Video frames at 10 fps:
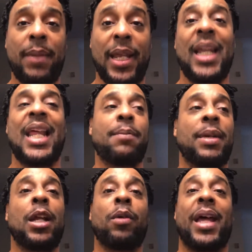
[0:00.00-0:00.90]
He let me
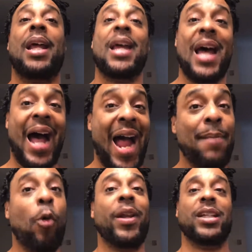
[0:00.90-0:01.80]
know that I'm
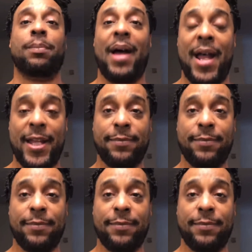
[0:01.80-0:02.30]
on his mind.